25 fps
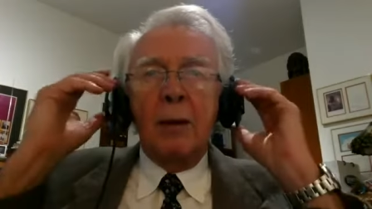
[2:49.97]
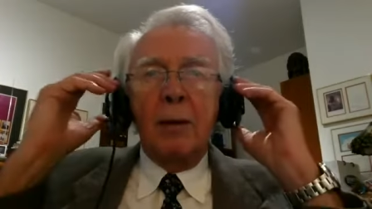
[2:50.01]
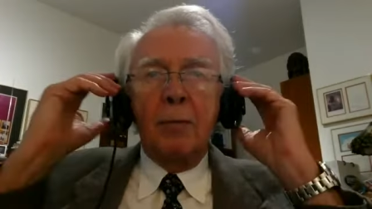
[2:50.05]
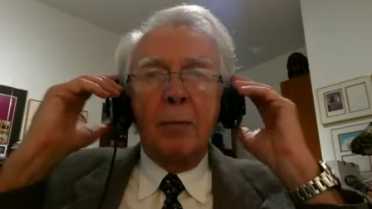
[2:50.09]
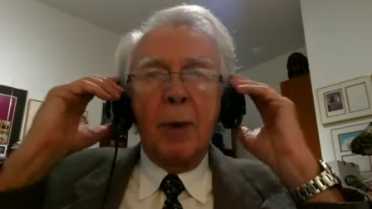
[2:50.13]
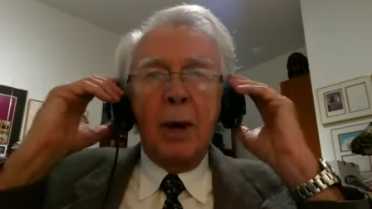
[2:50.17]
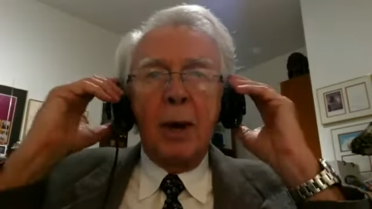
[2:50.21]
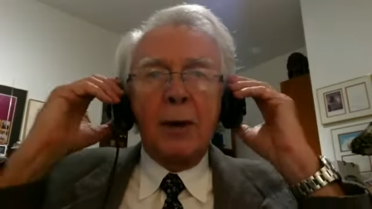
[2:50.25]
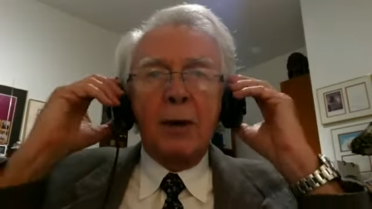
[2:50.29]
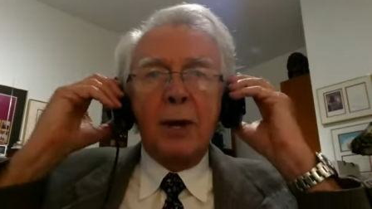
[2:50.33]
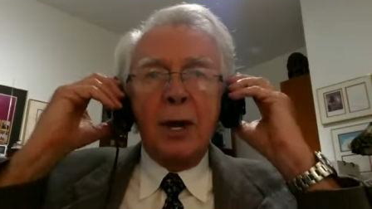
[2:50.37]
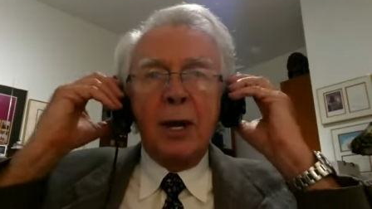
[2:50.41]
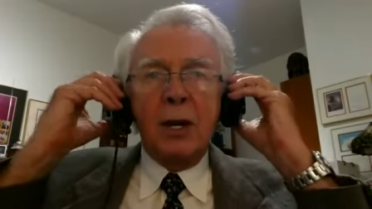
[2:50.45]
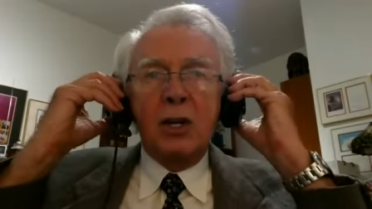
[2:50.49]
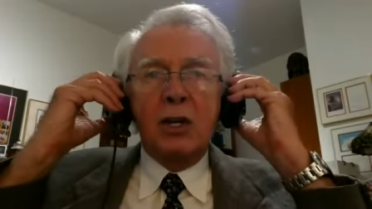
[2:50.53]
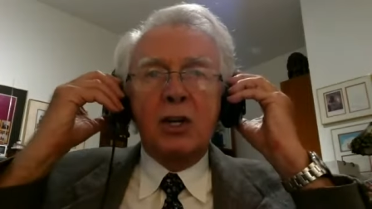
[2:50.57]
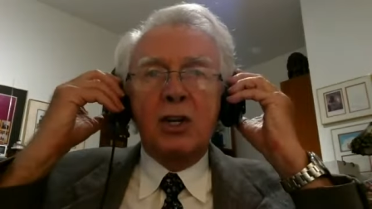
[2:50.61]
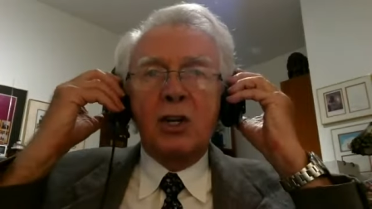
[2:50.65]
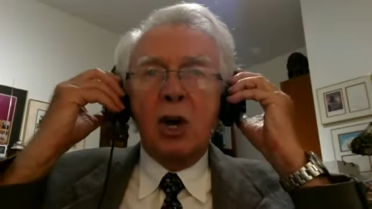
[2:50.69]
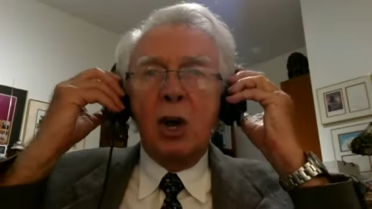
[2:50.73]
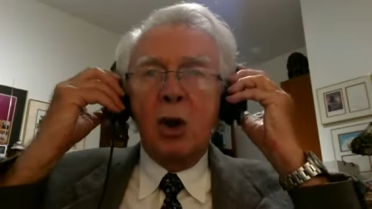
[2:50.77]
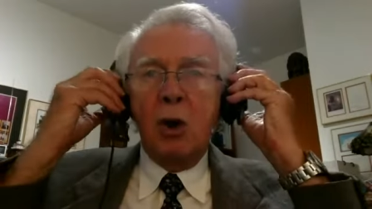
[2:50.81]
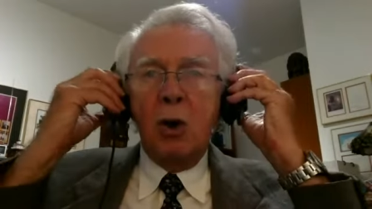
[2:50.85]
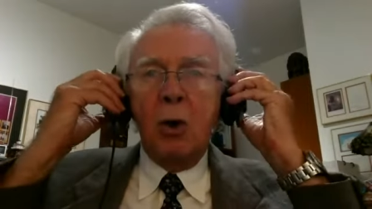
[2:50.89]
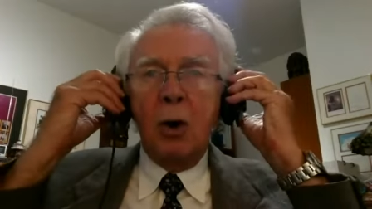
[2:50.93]
Monday's
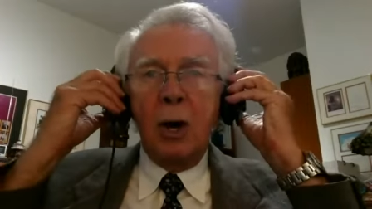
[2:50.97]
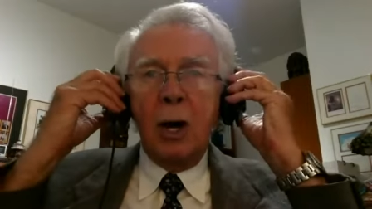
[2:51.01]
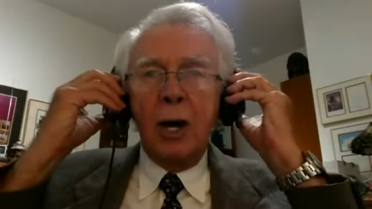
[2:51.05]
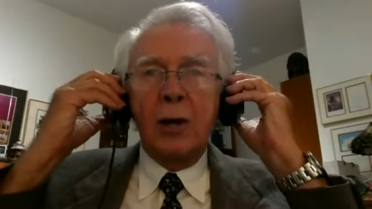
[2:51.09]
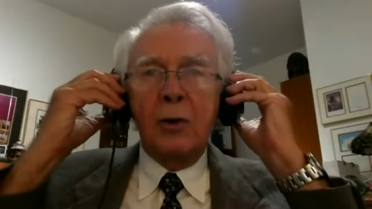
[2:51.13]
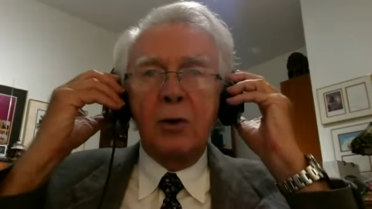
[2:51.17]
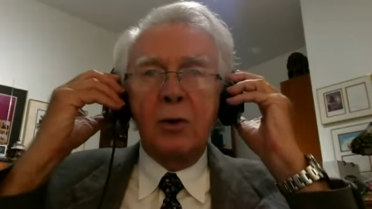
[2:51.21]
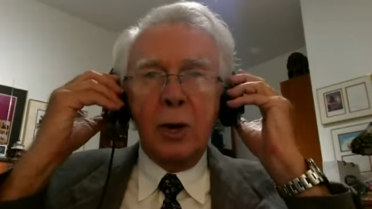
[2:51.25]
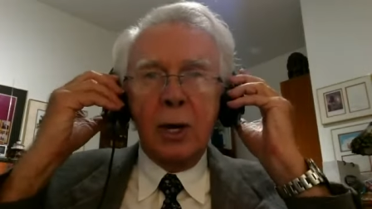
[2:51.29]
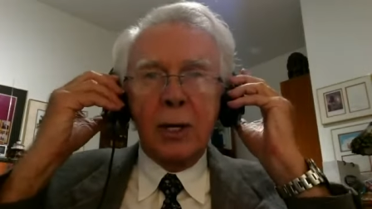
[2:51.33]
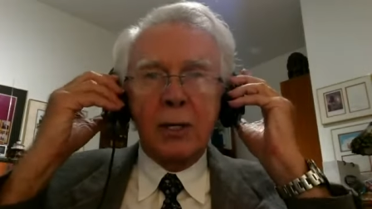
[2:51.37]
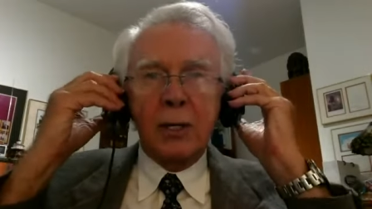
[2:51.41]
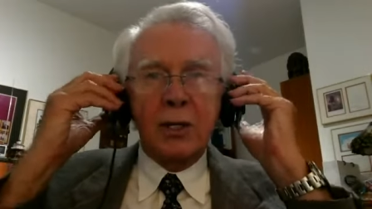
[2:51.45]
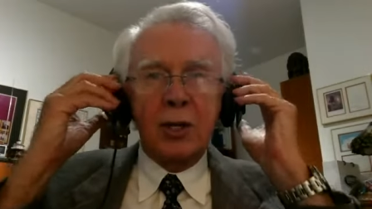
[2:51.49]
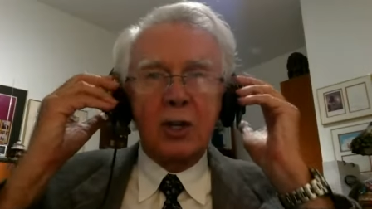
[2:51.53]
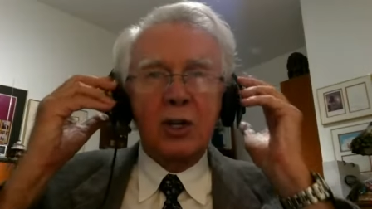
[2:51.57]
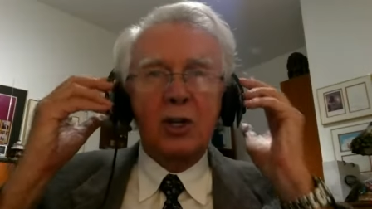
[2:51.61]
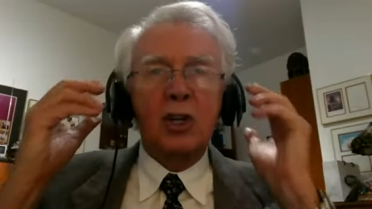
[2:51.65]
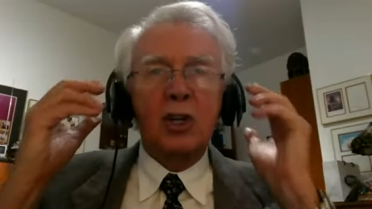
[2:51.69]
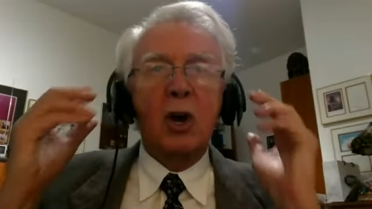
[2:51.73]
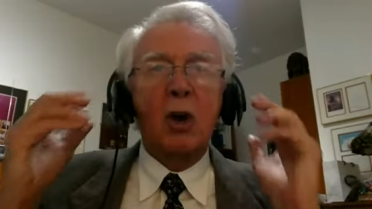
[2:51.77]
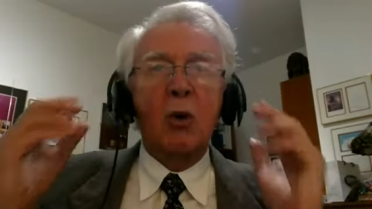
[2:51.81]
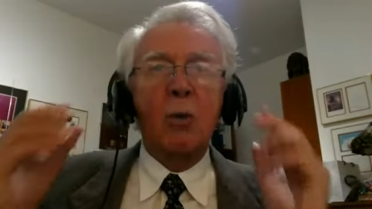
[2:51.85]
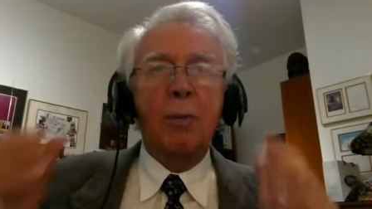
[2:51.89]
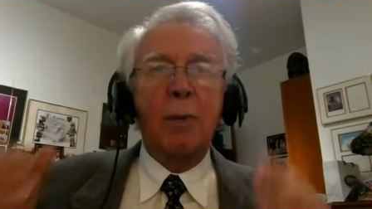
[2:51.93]
show addressed
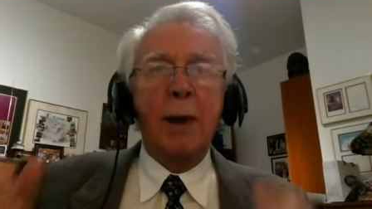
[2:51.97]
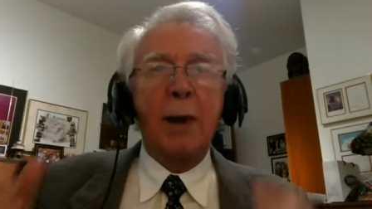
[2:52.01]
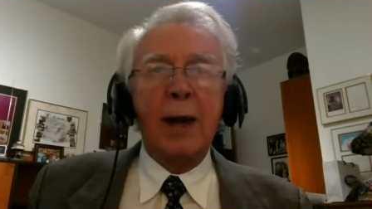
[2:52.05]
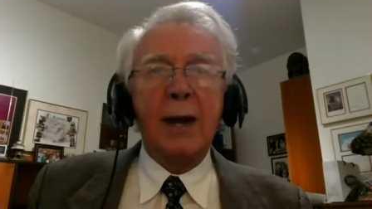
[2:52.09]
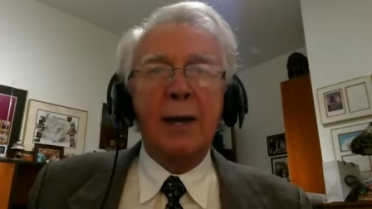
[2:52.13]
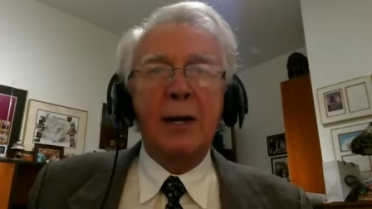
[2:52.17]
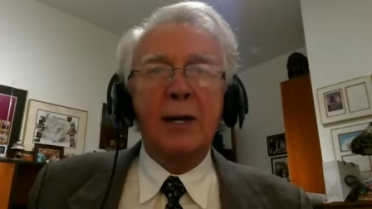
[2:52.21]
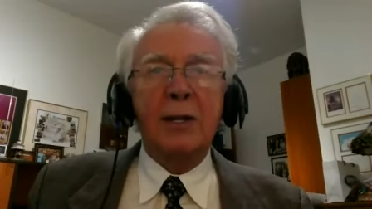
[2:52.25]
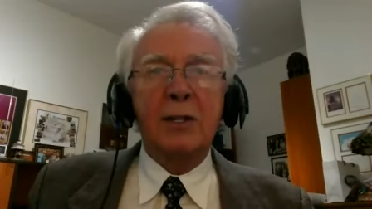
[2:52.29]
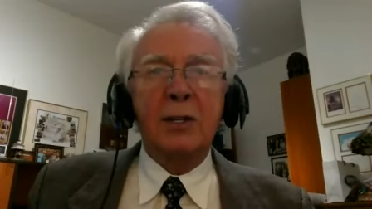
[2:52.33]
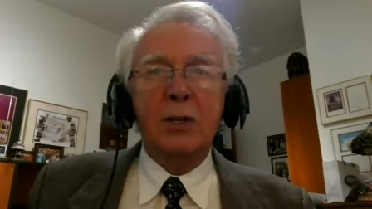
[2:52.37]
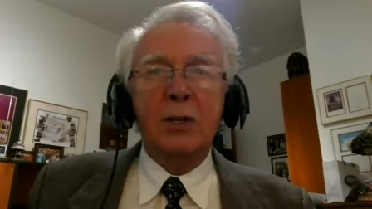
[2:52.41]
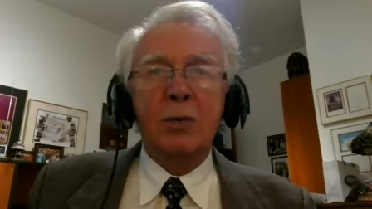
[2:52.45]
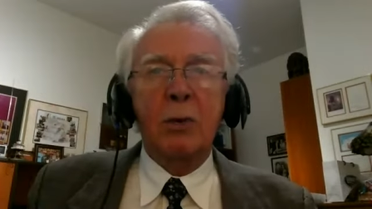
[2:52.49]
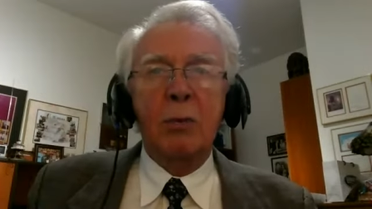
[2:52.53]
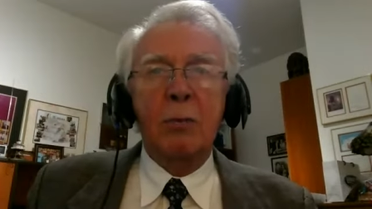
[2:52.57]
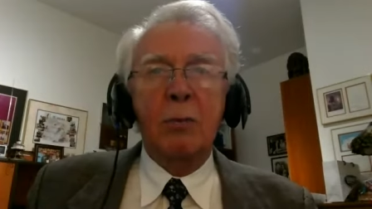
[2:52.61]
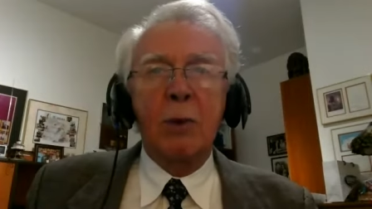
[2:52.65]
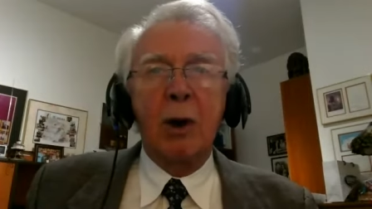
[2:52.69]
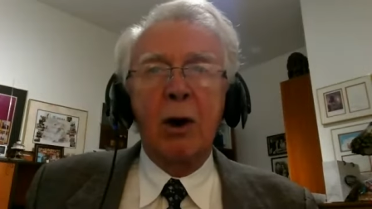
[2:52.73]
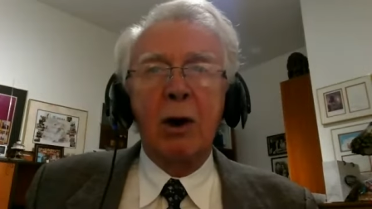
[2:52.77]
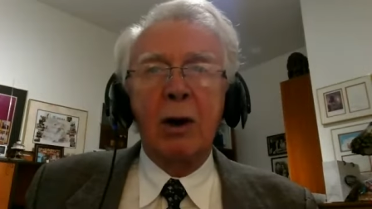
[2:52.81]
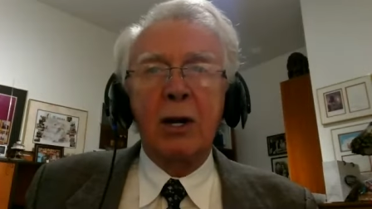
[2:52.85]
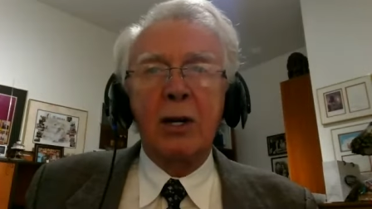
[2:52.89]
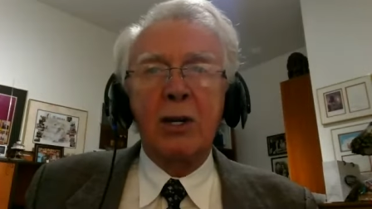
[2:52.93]
Joe Biden's
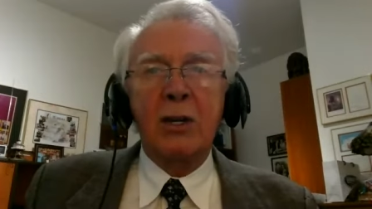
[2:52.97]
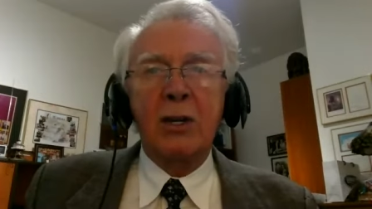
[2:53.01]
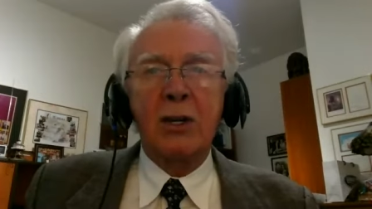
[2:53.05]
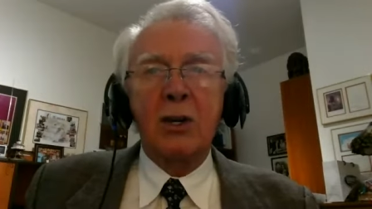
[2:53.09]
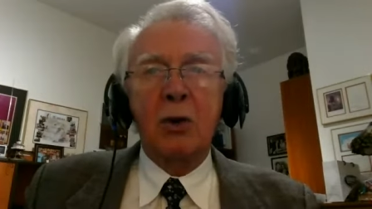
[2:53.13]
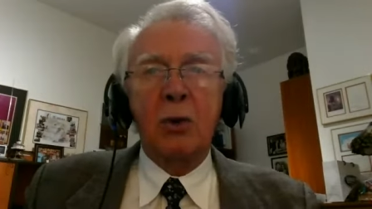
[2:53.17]
remarks